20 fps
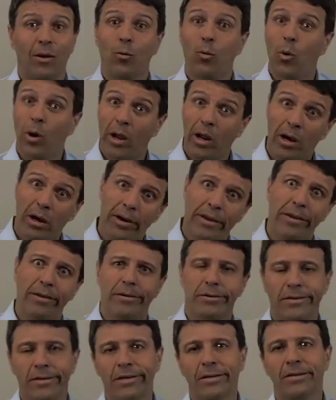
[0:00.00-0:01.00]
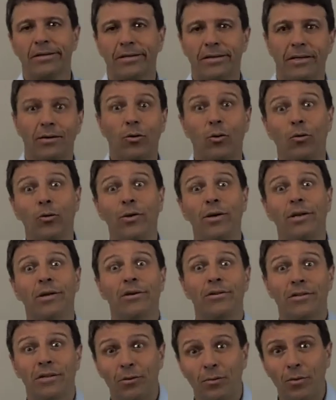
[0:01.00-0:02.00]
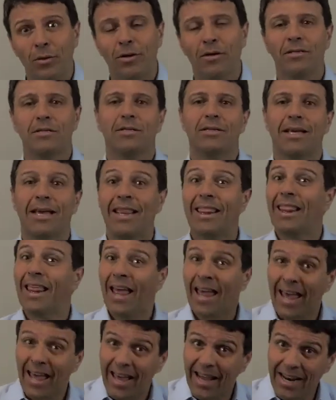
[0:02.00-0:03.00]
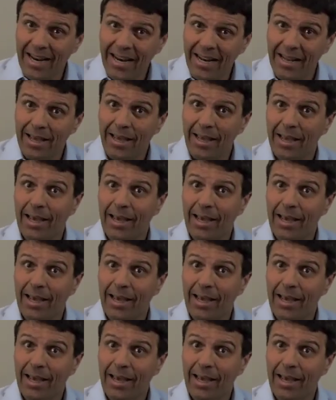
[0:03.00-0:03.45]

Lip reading: where he or she does it, who he does it with, and then,